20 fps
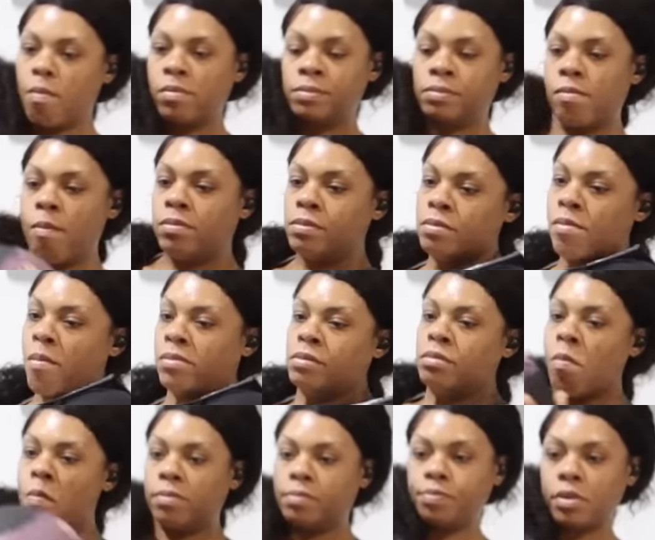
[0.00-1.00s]
And
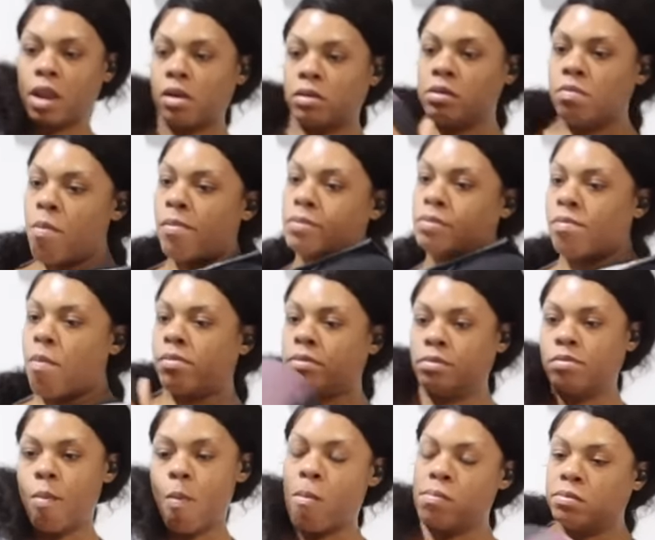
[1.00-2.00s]
everything is alright.
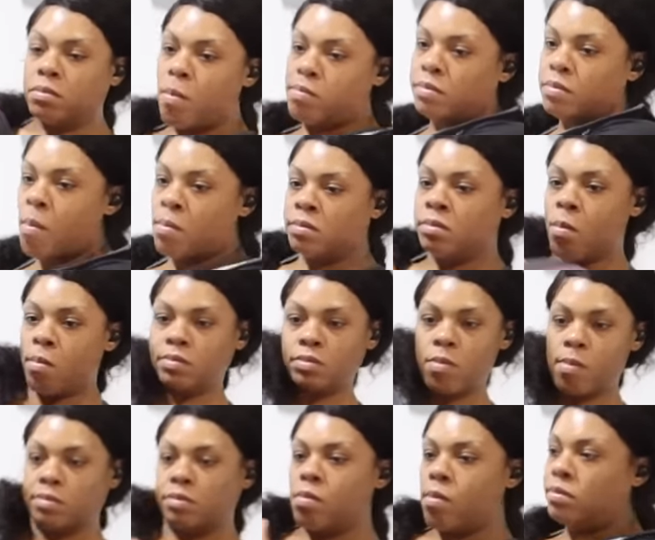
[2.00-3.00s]
I like how
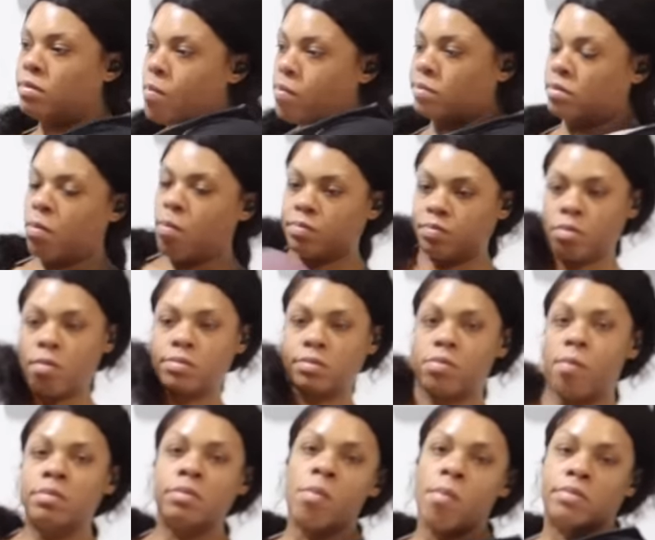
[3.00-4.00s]
you're doing alright,
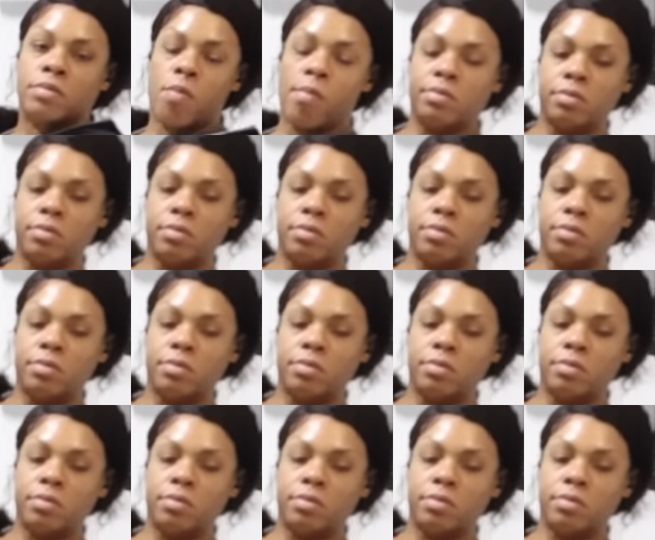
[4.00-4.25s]
alright.